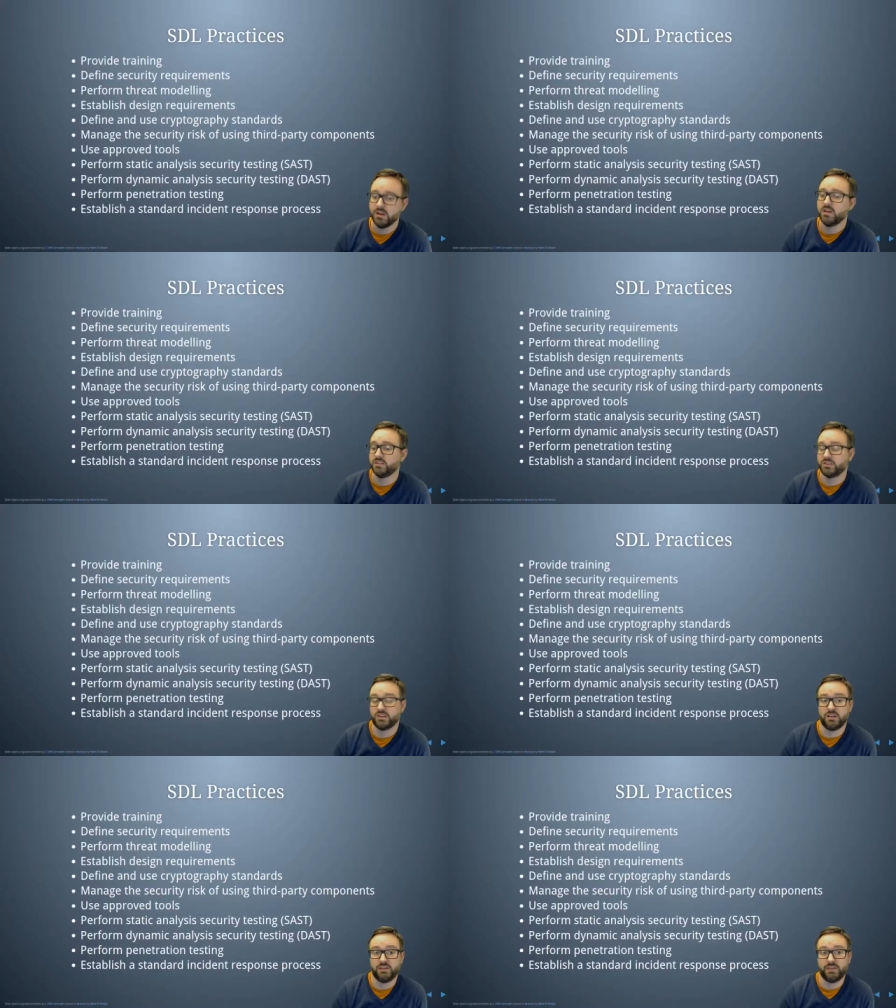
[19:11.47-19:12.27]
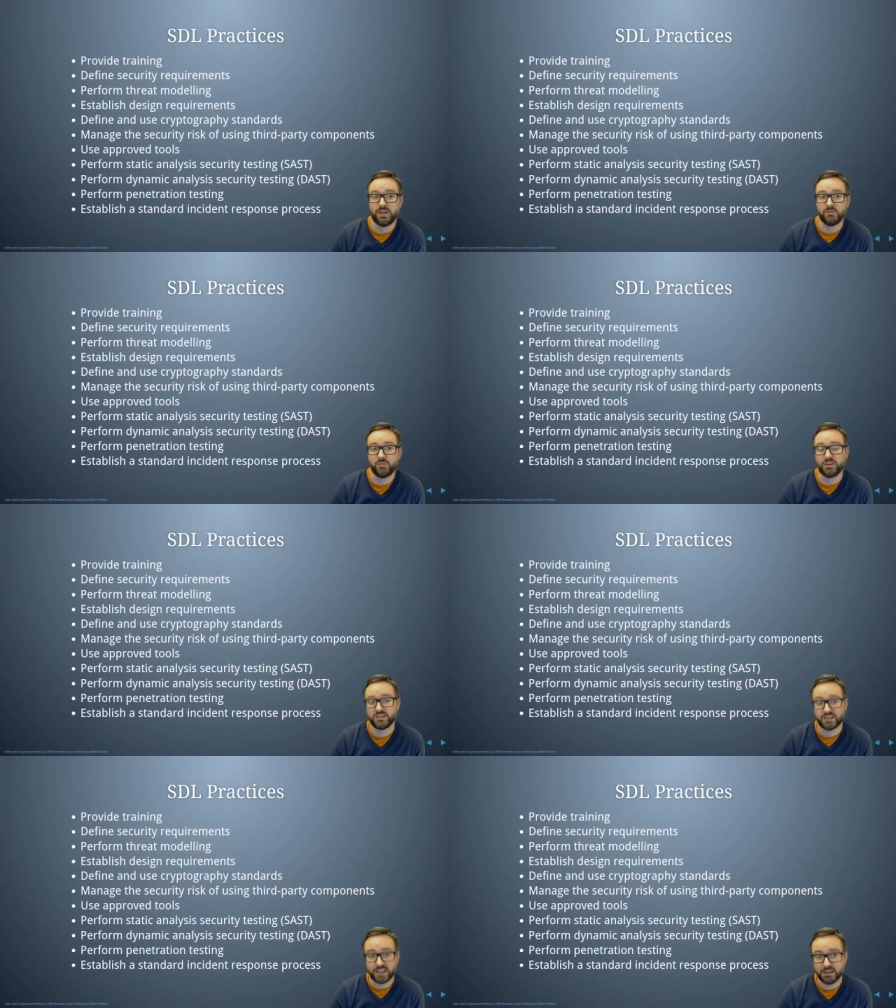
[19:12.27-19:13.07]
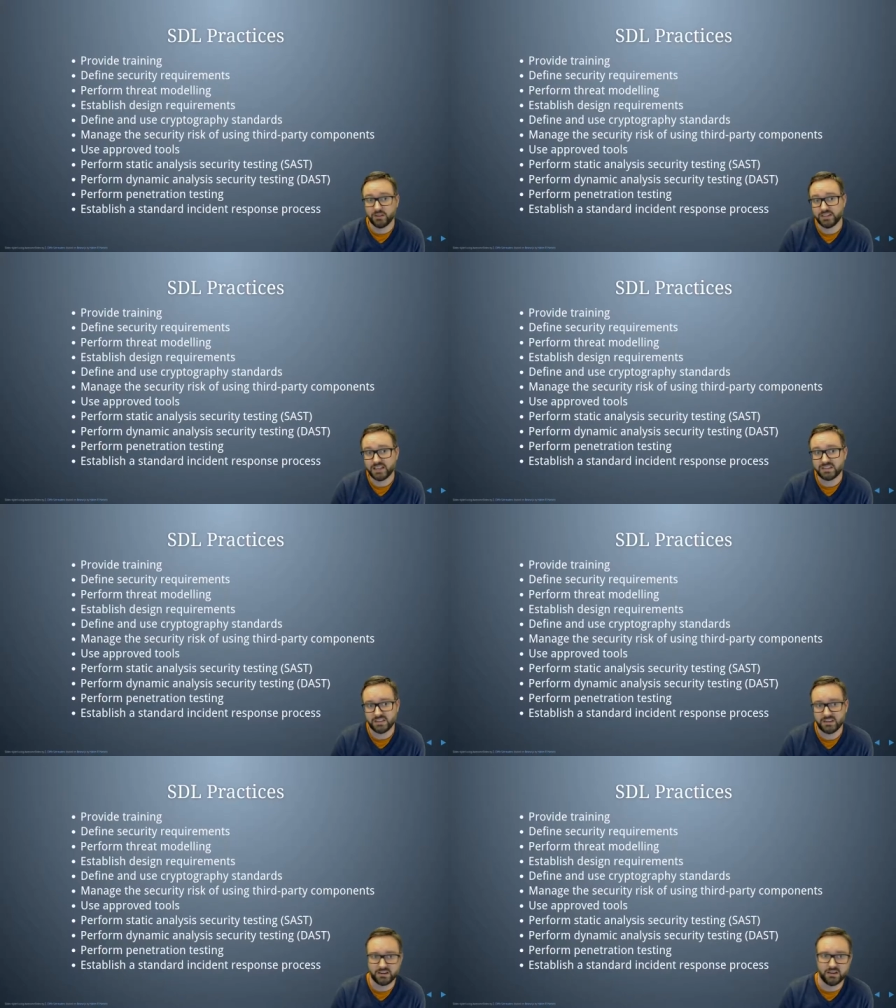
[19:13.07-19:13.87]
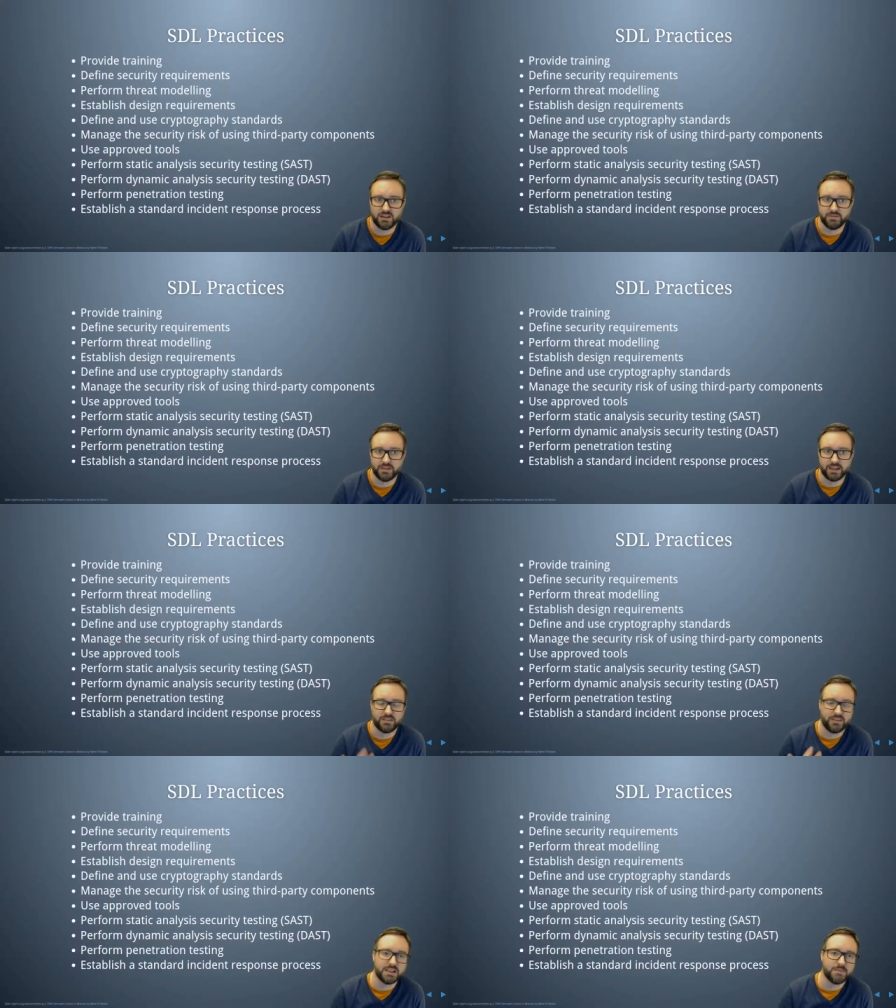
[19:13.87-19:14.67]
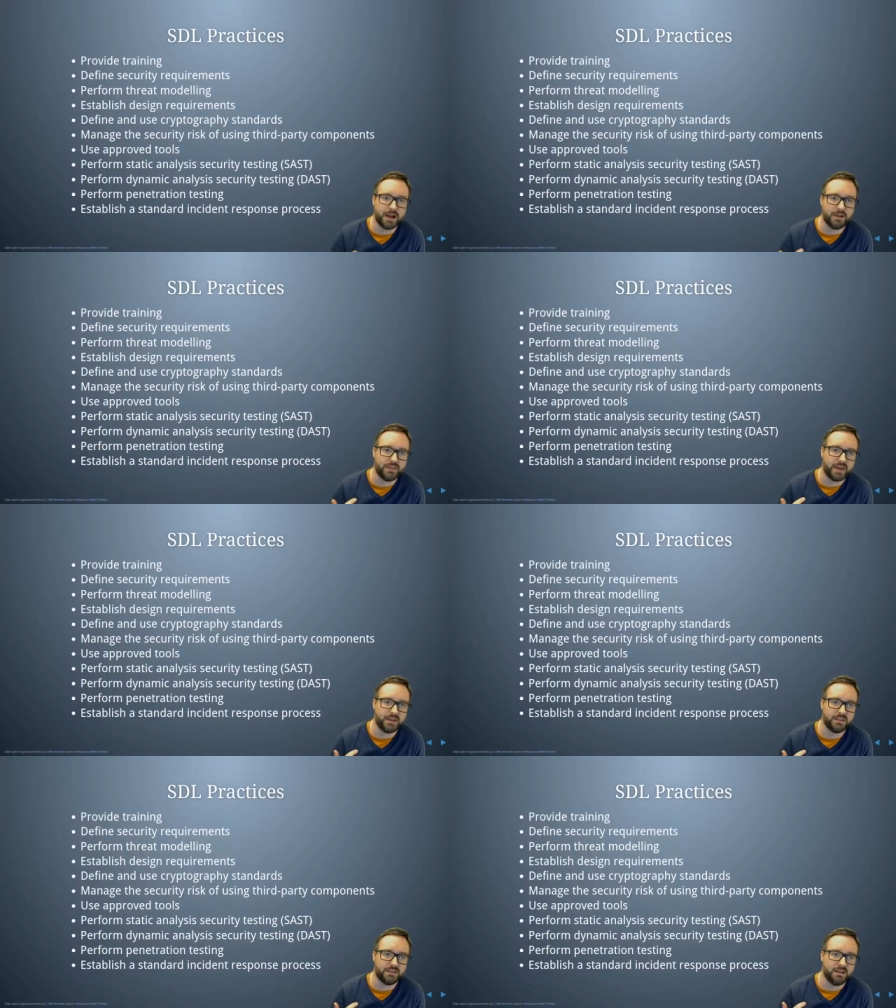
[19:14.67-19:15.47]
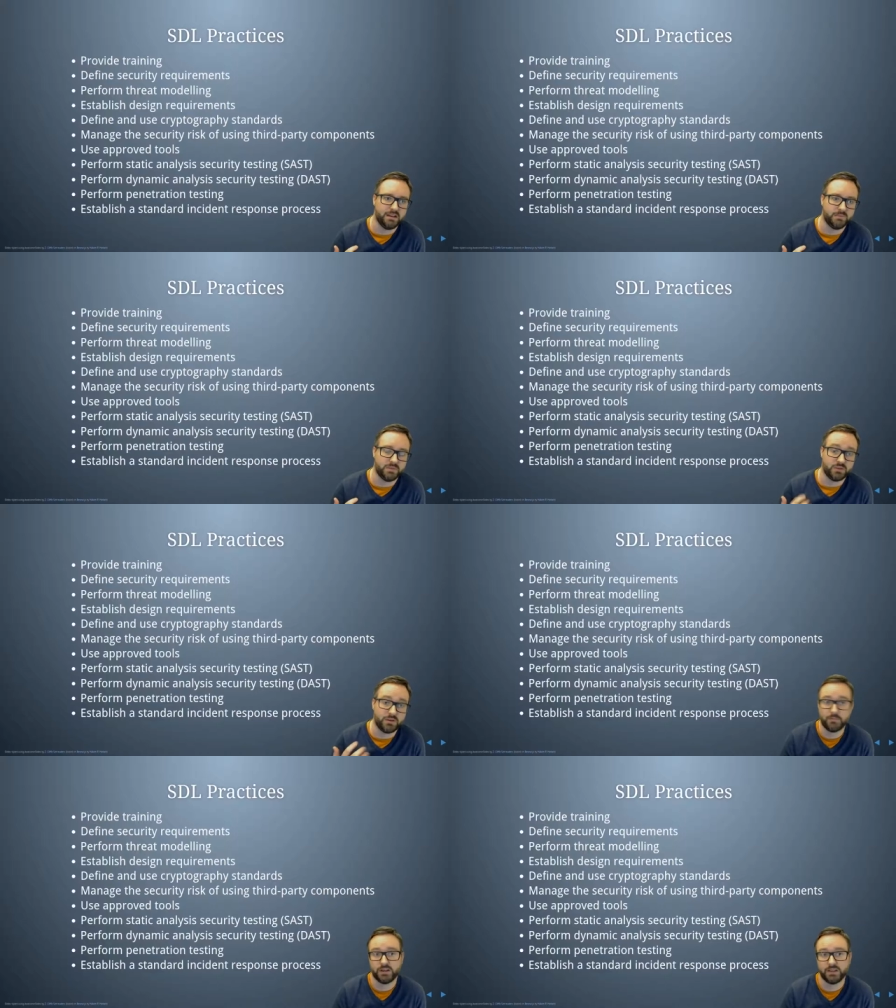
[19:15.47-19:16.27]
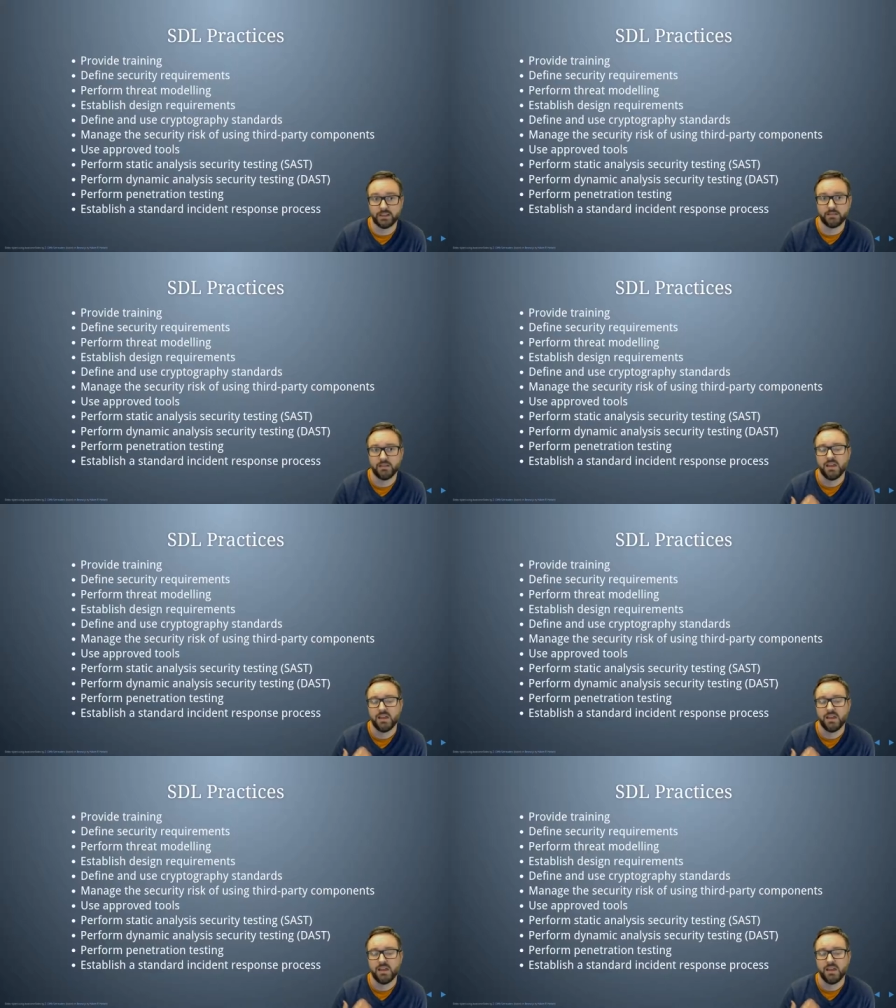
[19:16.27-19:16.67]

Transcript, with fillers: So then when you're designing all your tests, you can kind of like think about that, um, your threat modeling,